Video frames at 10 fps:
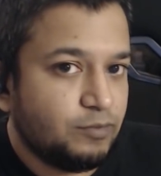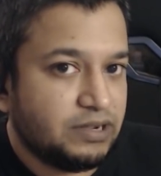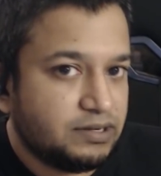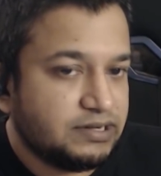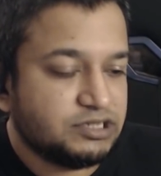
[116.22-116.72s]
you make
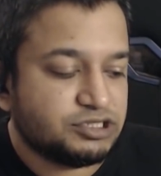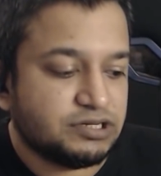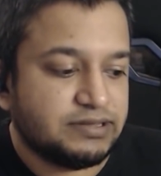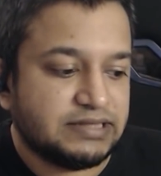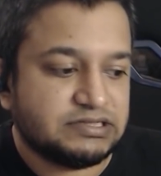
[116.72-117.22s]
a
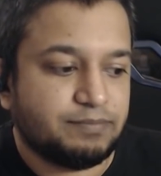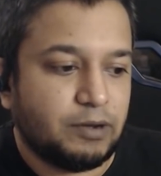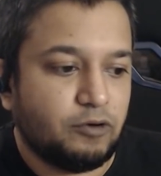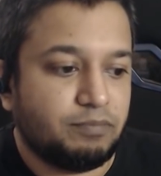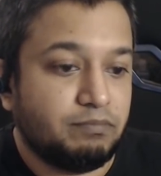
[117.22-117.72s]
t-shirt that's
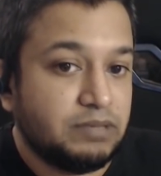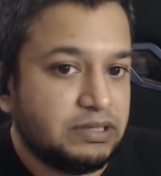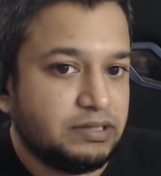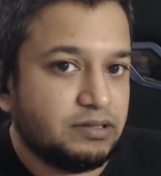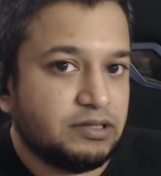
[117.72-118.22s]
about
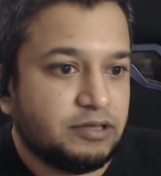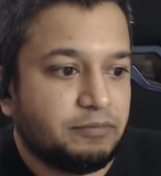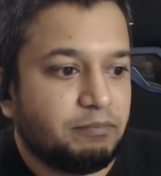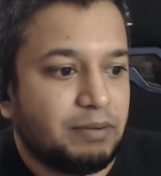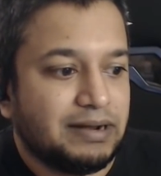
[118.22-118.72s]
me,
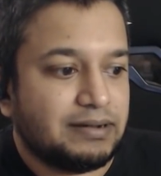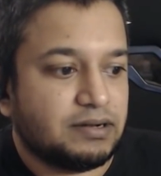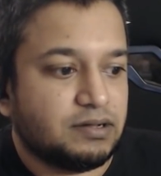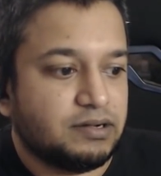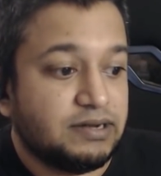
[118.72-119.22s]
but
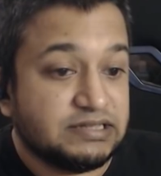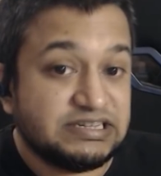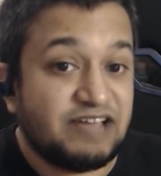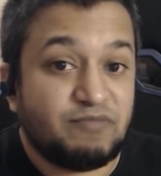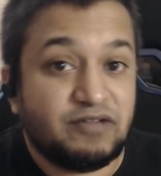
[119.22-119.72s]

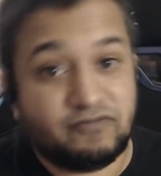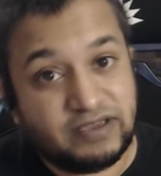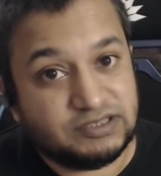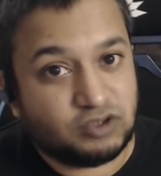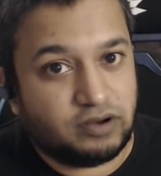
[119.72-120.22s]
doesn't have my
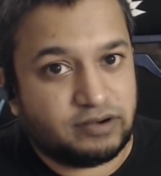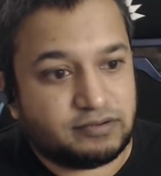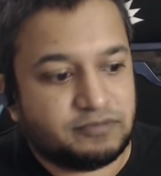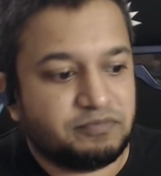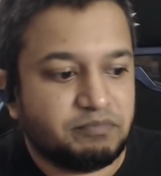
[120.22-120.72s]
face on it?
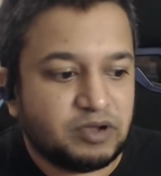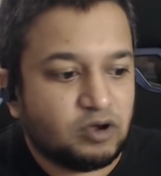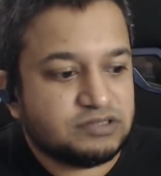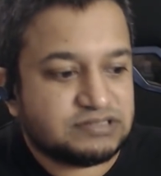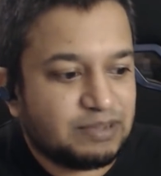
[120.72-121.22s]

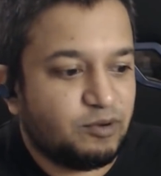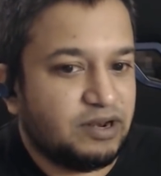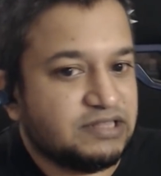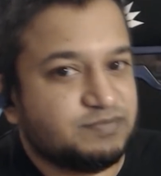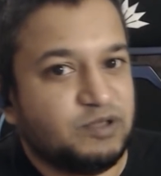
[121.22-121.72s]
Because come on,
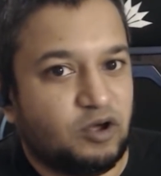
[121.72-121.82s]
let's be